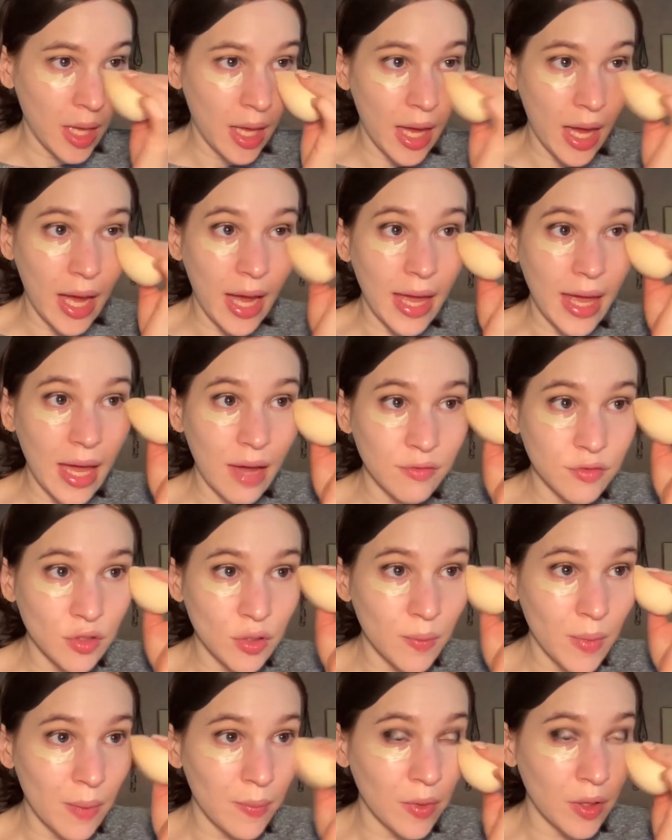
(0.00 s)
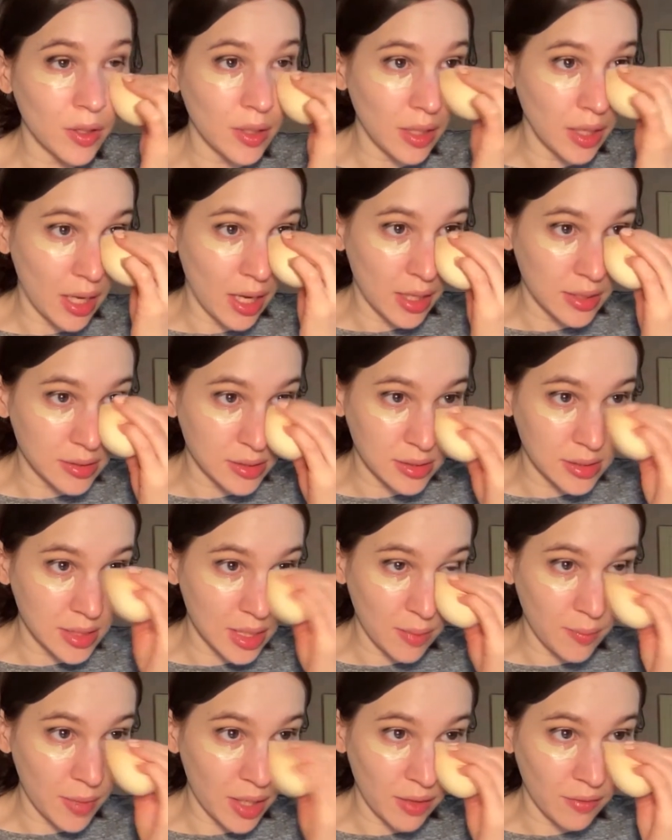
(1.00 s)
I have to remember not to
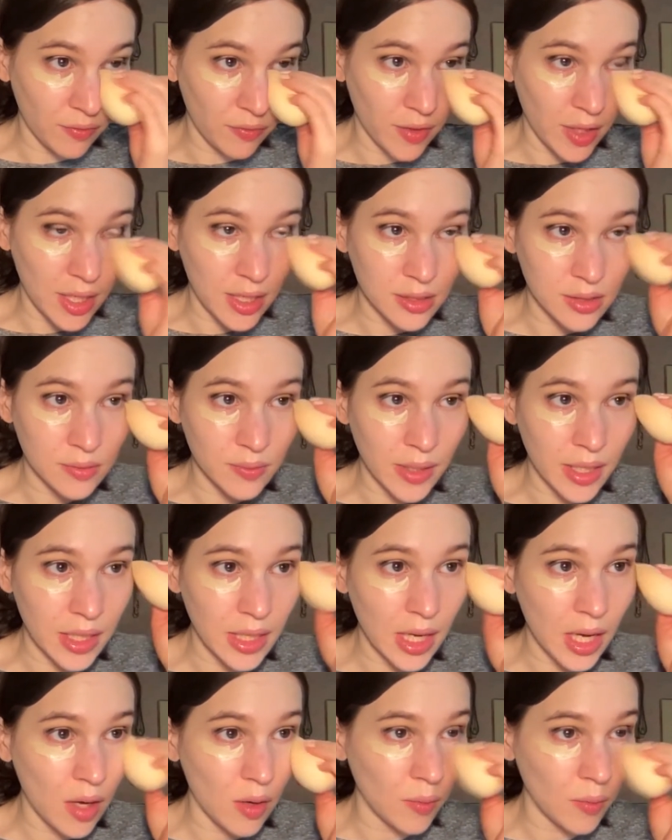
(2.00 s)
set my face right now